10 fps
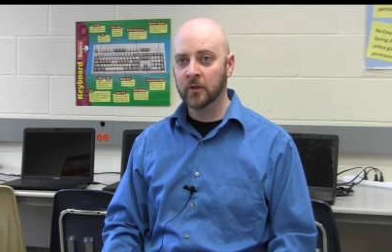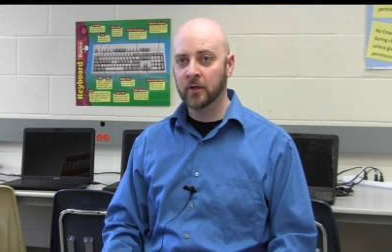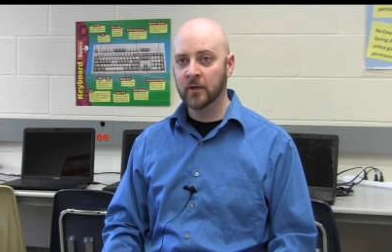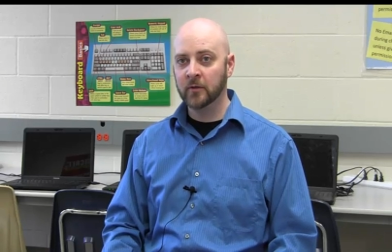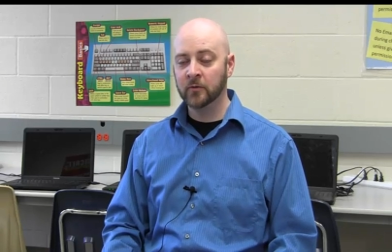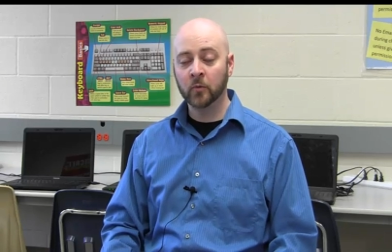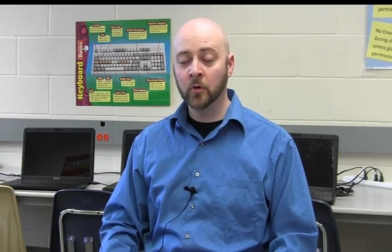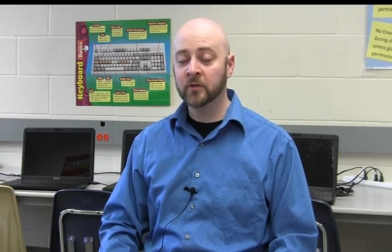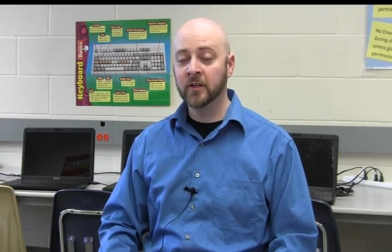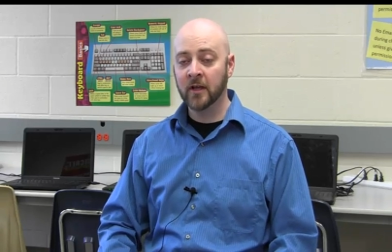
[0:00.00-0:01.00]
uh, to
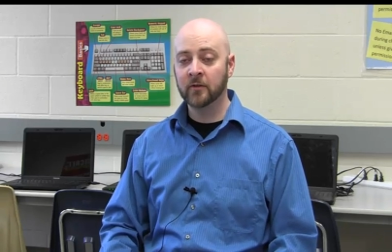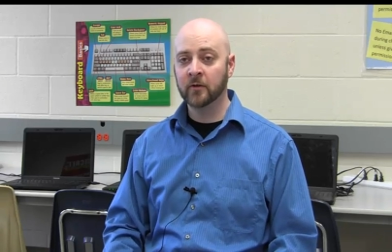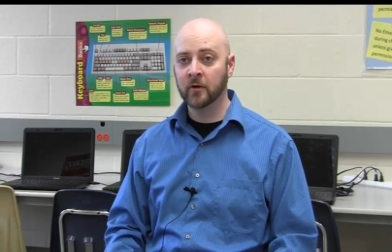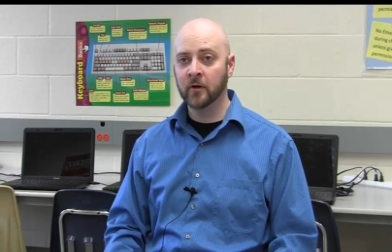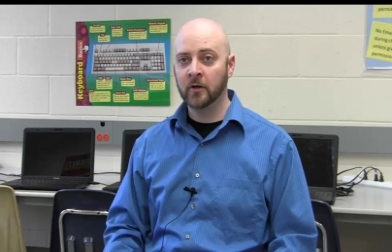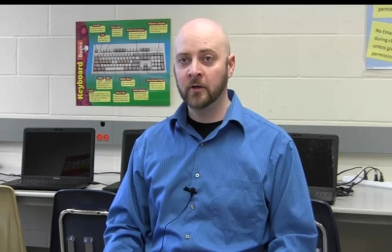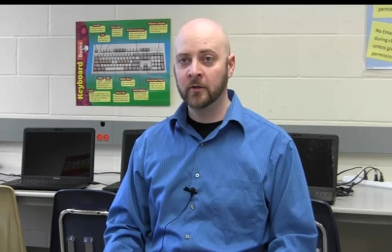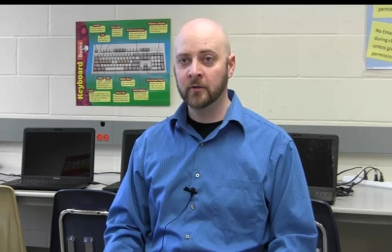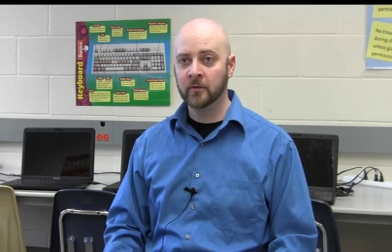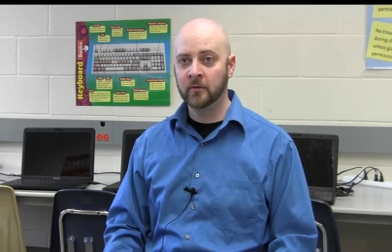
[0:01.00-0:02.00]
work together
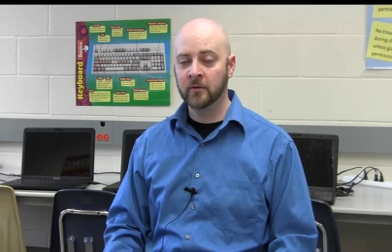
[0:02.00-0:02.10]
on